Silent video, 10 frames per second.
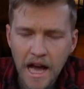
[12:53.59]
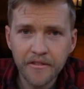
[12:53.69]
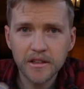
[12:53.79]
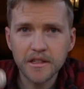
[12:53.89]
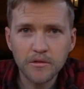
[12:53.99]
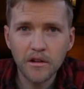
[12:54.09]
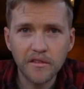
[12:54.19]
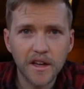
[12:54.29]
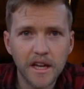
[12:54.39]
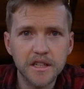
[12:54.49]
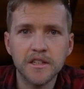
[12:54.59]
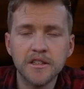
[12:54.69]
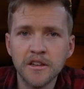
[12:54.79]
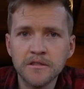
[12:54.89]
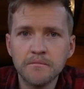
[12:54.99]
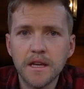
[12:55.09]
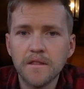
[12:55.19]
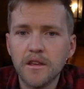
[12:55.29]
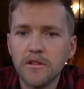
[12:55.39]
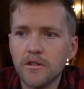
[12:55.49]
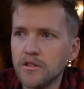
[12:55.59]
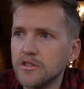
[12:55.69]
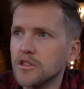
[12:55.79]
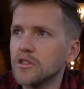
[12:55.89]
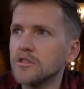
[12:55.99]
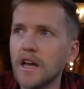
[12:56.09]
Having this qualification doesn't mean that you can just